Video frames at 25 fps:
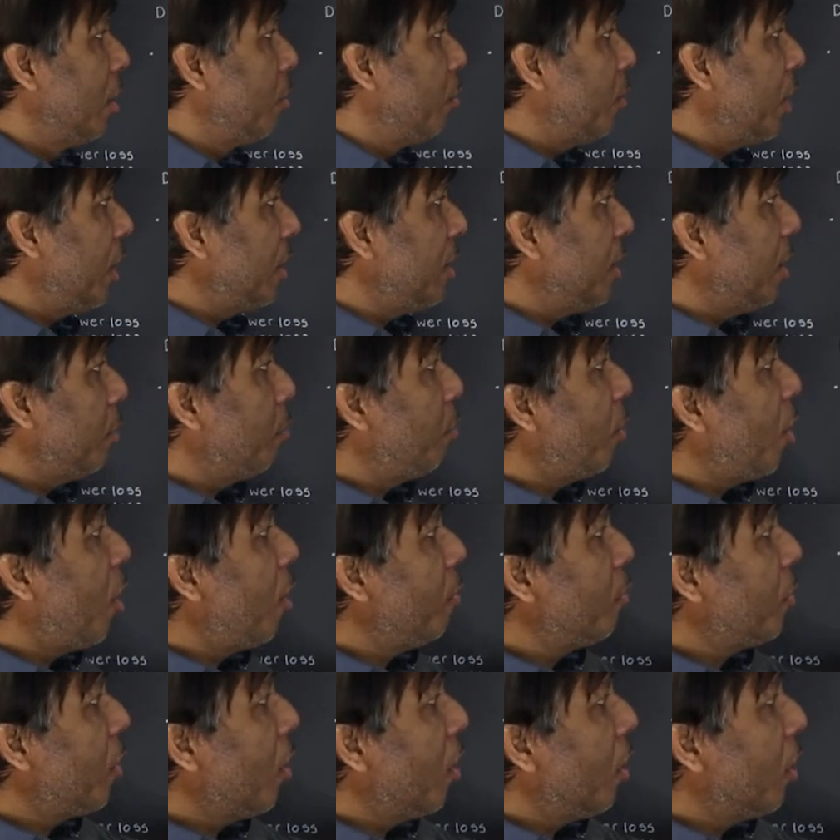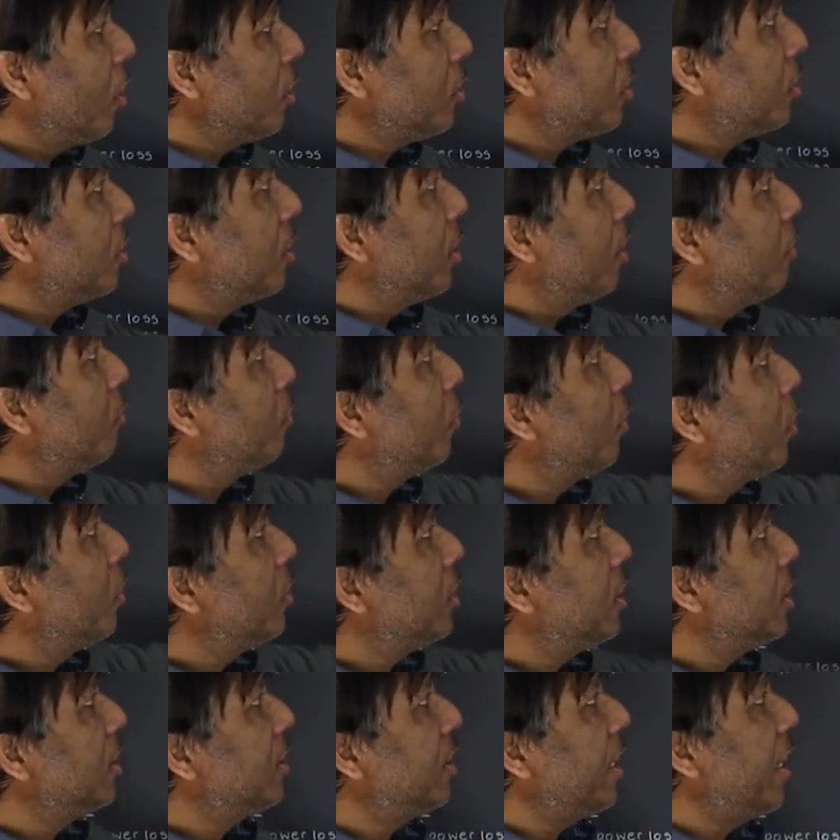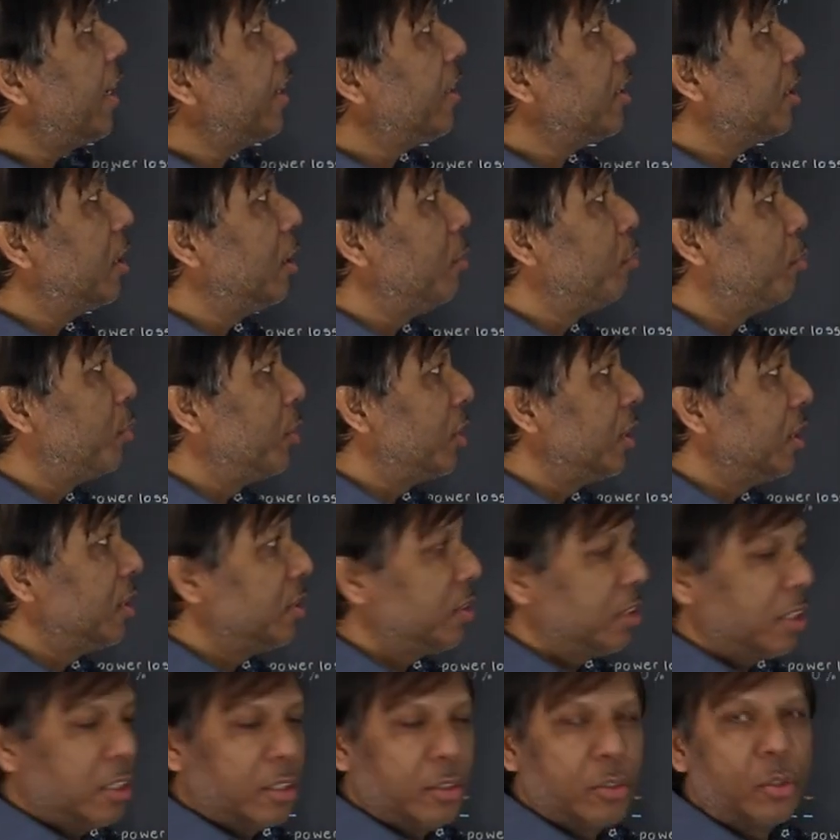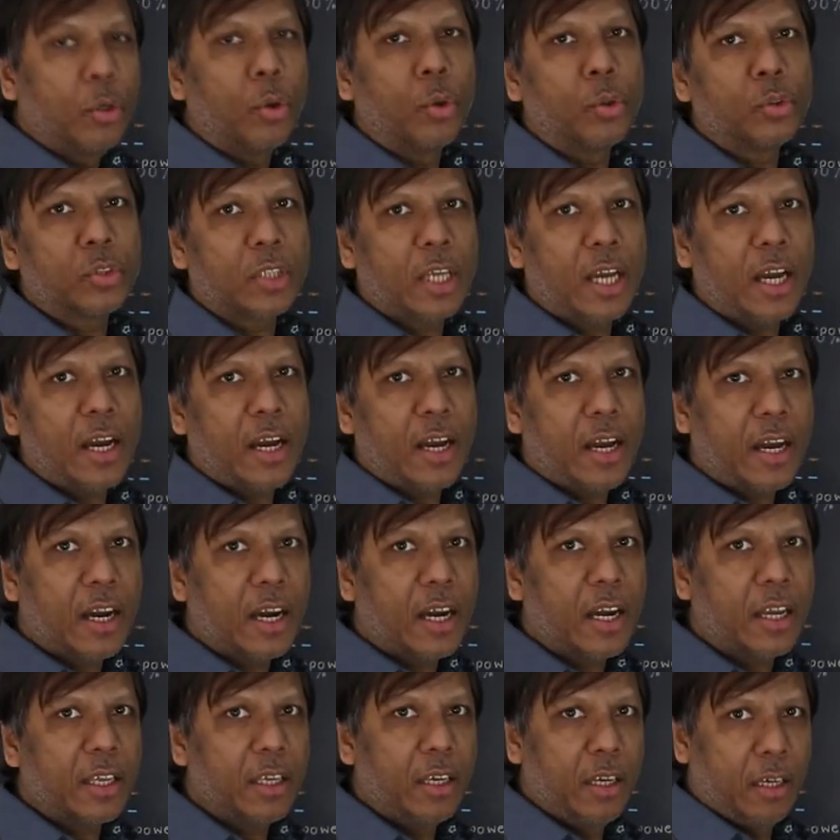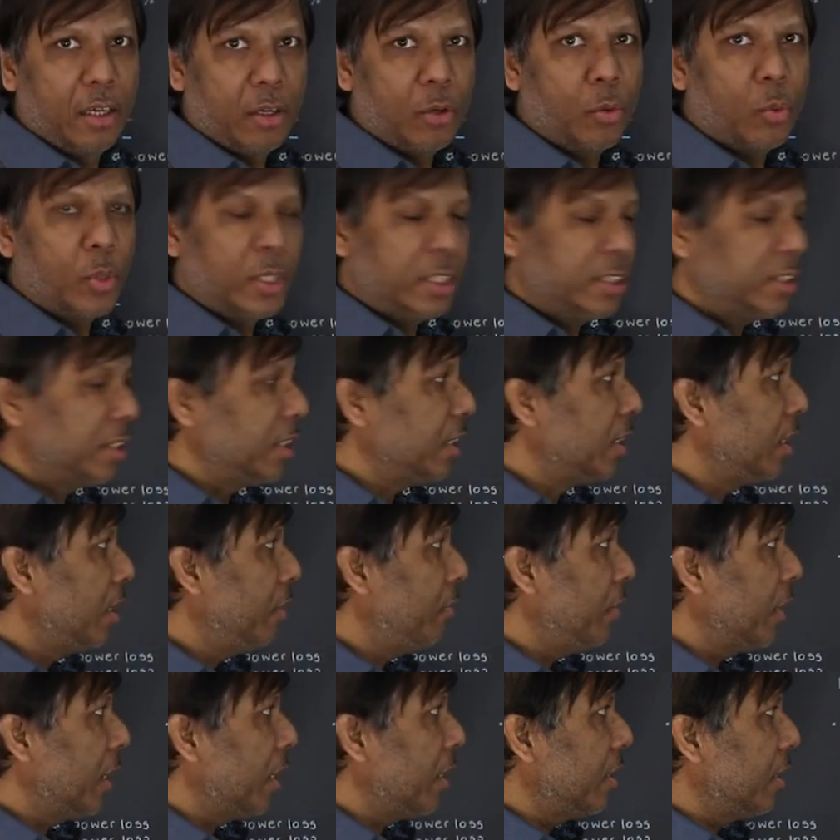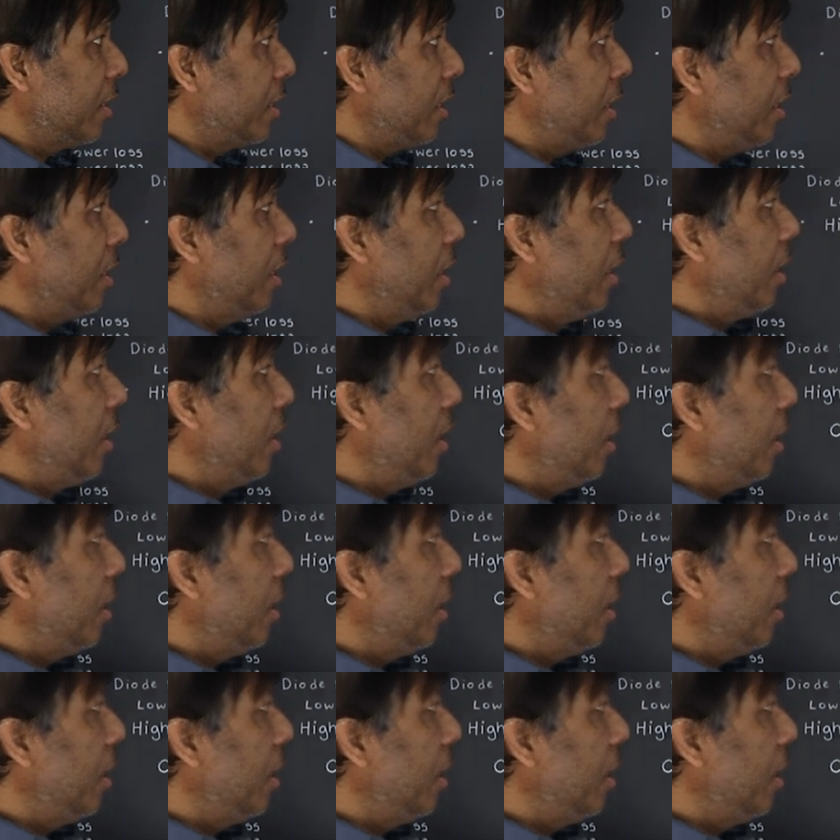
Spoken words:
But the BOM cost for this active bridge goes high quite significantly.